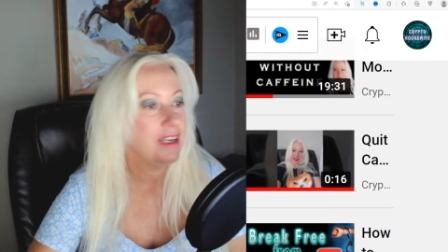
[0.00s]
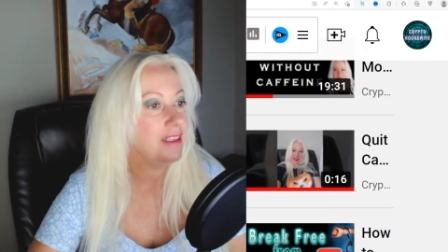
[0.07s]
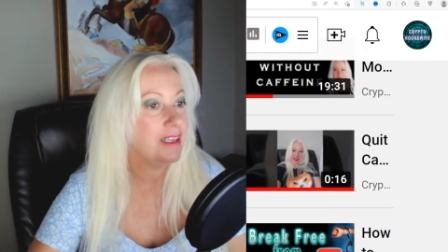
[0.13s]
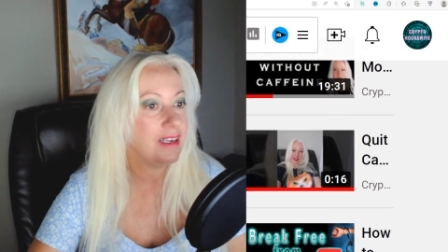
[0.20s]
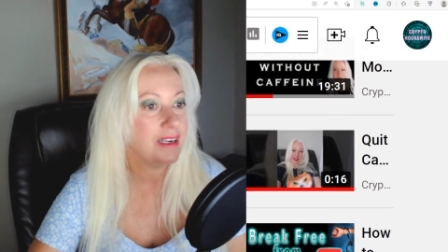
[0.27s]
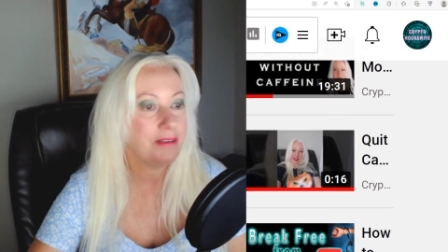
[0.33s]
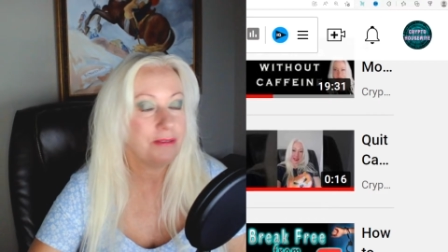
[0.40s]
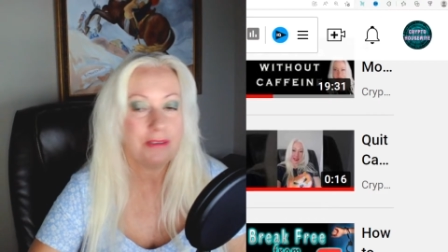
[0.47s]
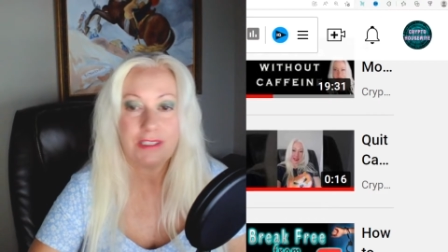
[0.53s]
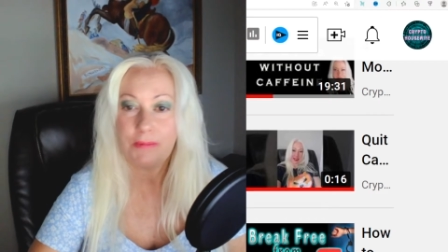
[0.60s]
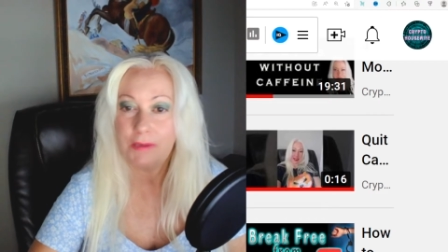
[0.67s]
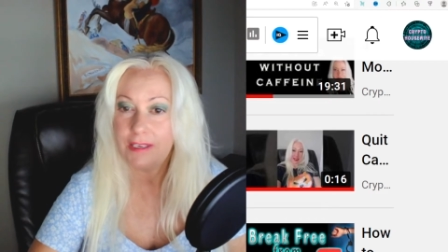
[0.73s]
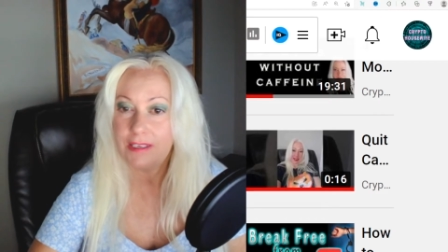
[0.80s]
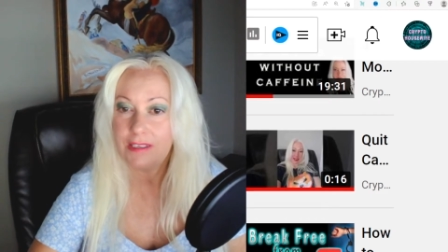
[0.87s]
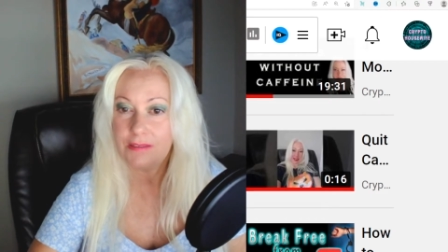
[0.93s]
Then I was
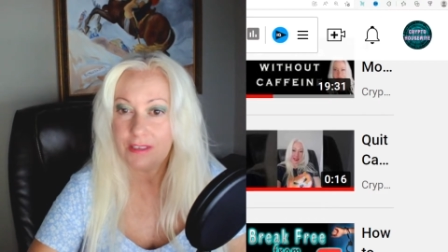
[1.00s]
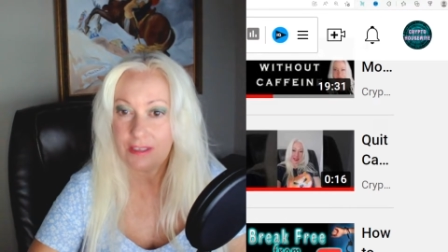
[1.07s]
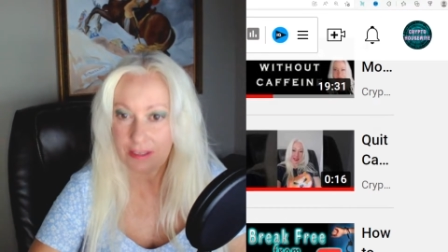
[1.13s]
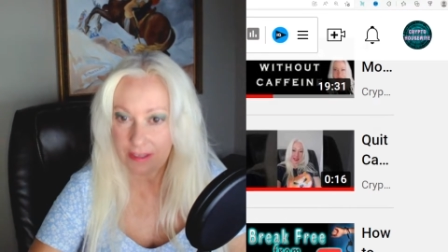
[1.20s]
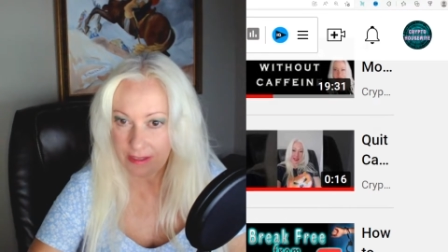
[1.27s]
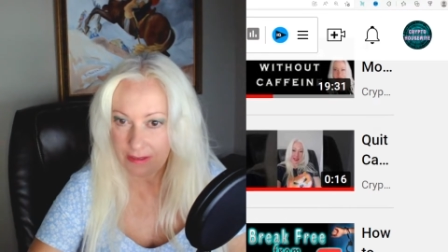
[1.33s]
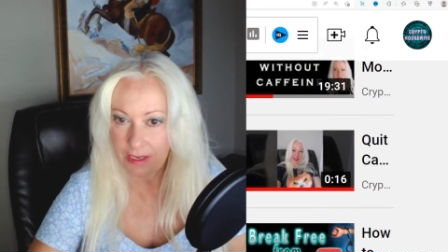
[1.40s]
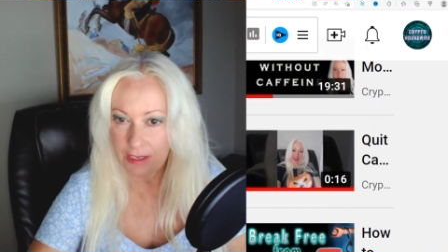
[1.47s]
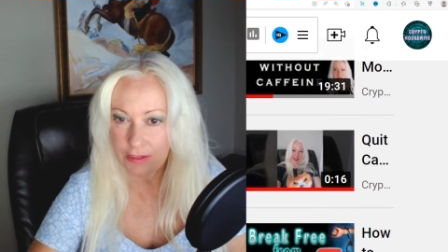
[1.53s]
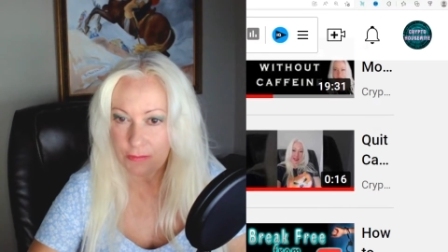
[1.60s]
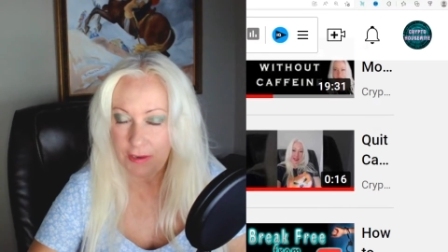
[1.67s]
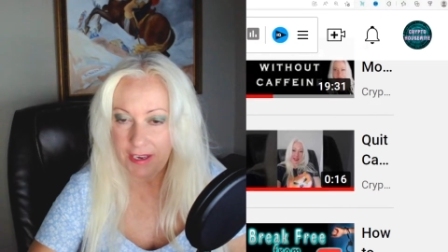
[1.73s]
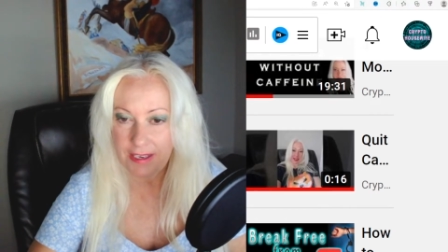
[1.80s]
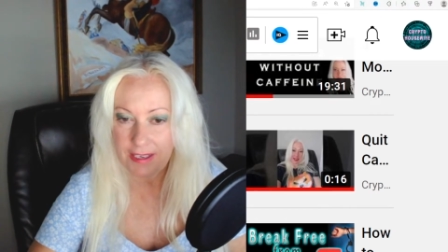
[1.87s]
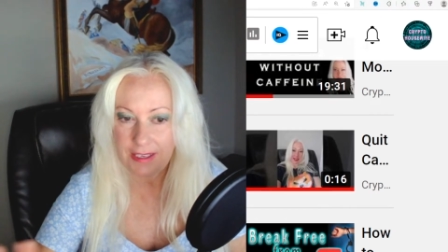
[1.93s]

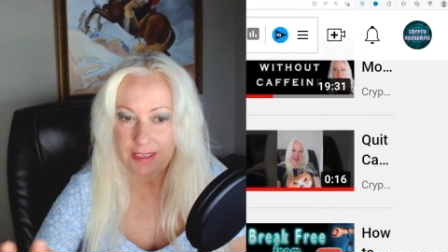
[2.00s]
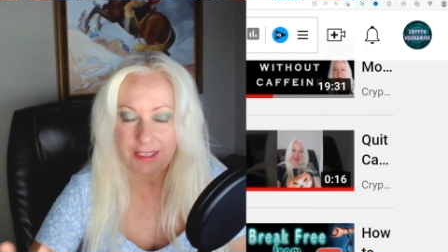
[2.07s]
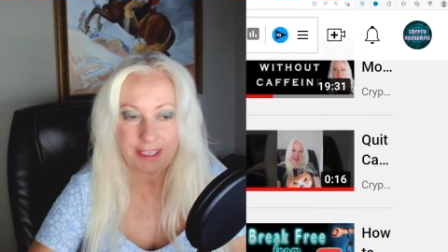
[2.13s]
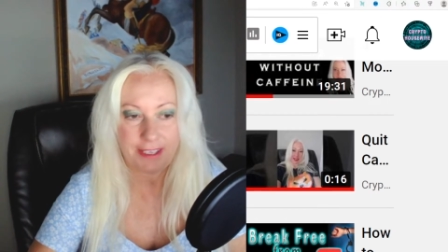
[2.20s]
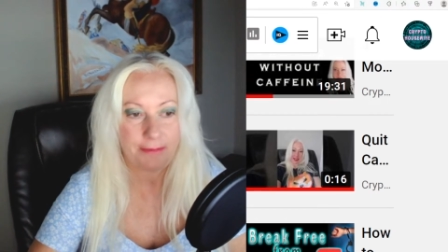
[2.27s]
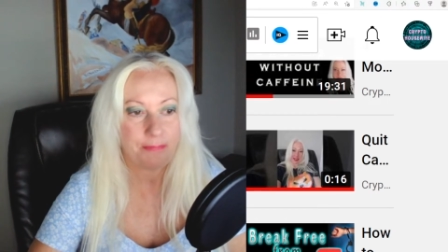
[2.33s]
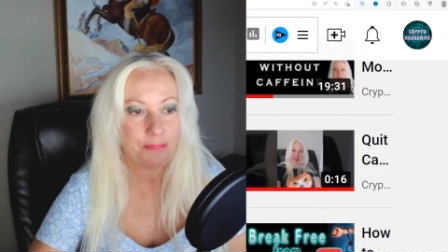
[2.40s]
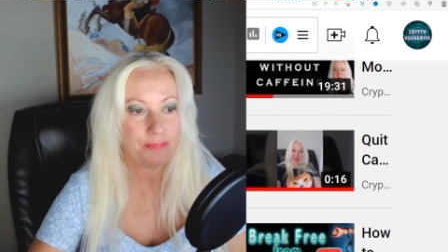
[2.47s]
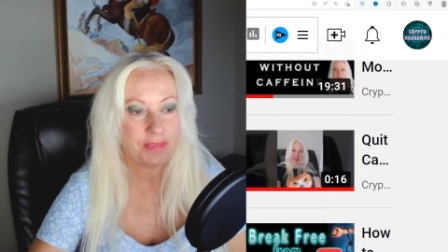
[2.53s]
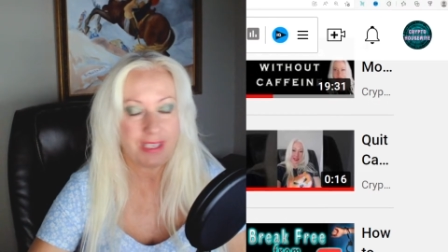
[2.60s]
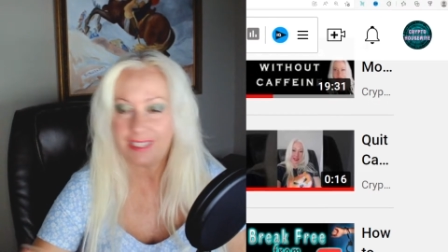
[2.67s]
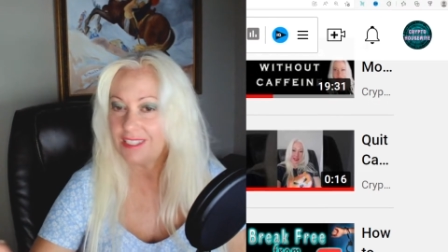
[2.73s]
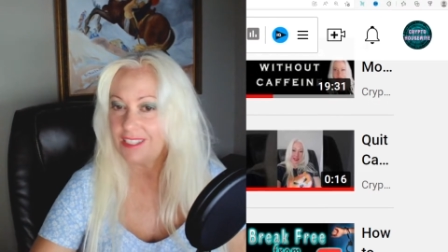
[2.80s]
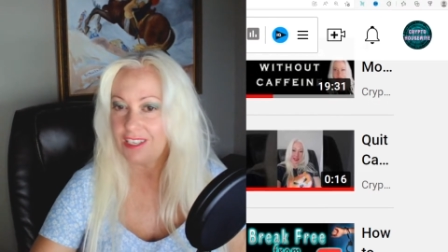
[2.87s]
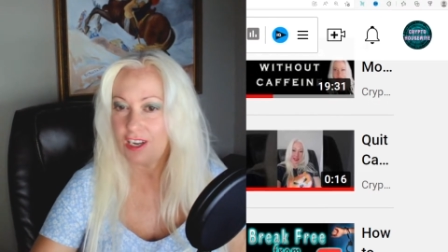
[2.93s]
buying
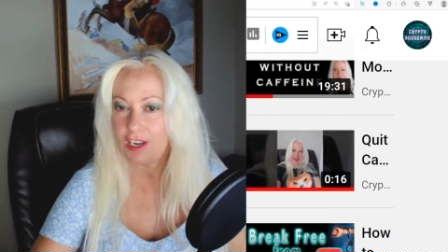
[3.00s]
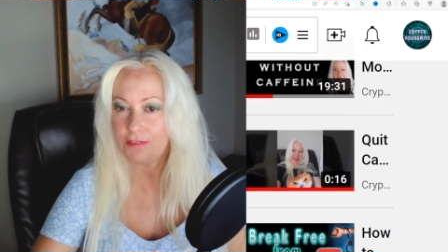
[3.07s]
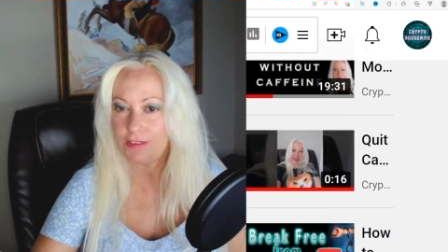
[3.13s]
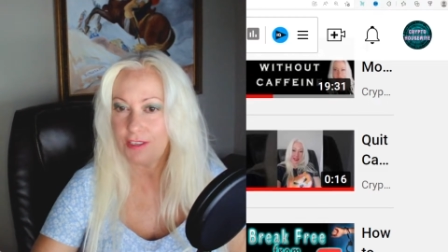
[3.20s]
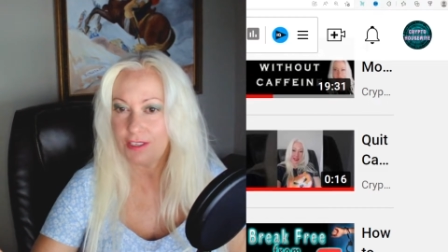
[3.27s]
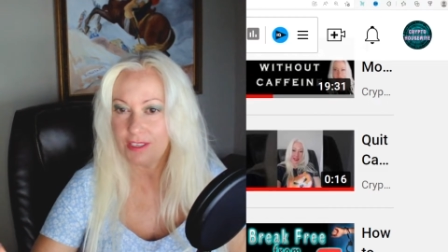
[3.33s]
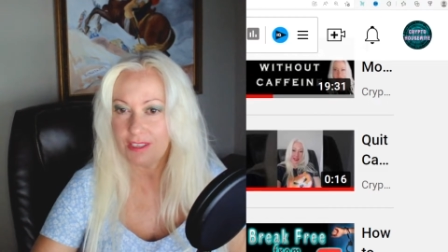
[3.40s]
instant coffee,